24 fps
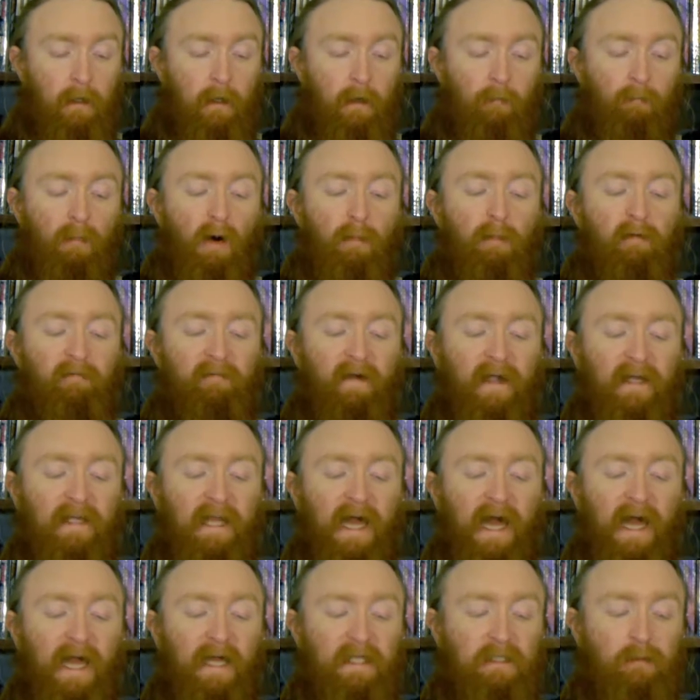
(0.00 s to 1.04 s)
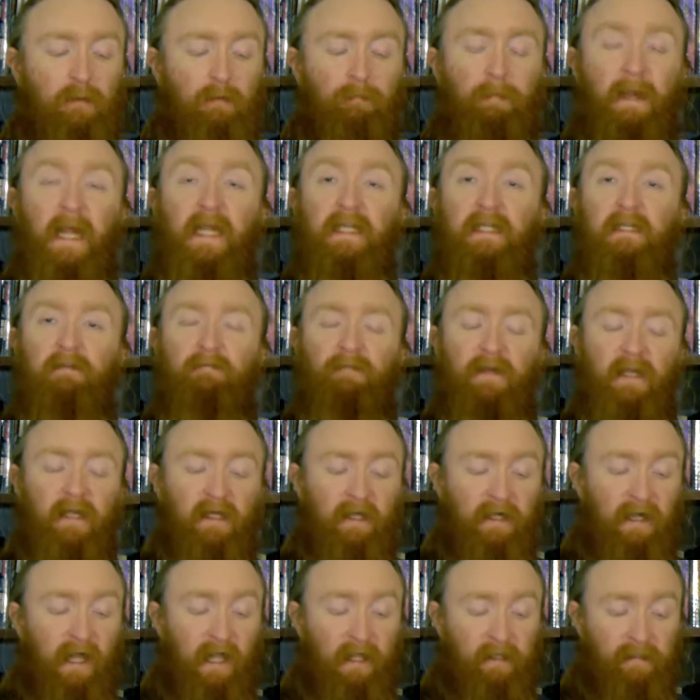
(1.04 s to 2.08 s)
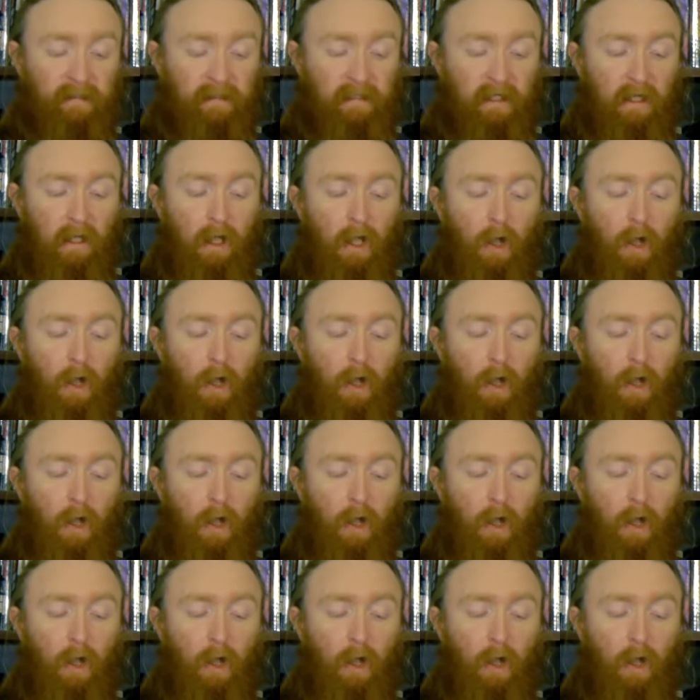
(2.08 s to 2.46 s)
mummified hands with painted fingernails,